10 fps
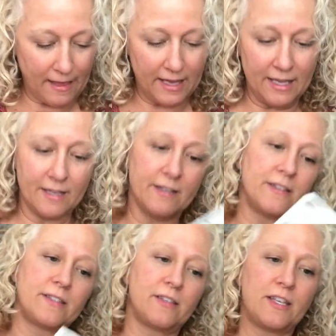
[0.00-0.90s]

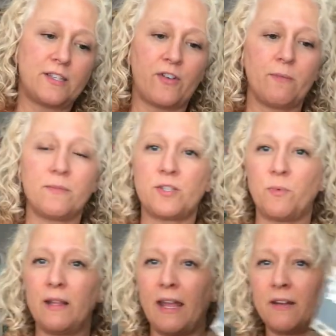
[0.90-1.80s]
is, it's from
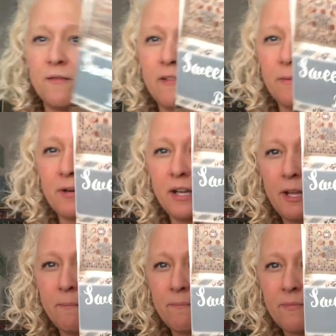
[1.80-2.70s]
Sweet Land of
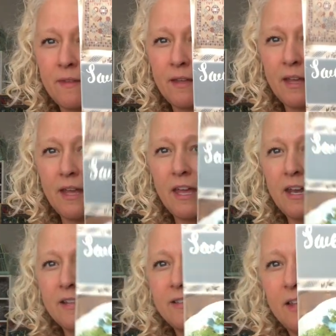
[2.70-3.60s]
Liberty, and
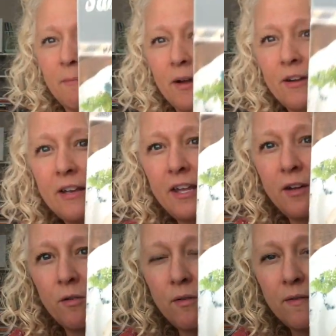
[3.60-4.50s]
it's the American
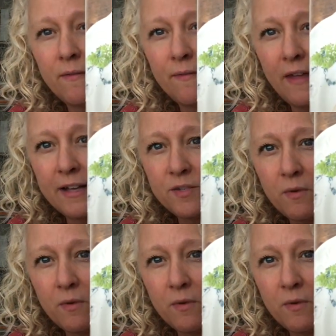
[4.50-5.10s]
Eagle. That's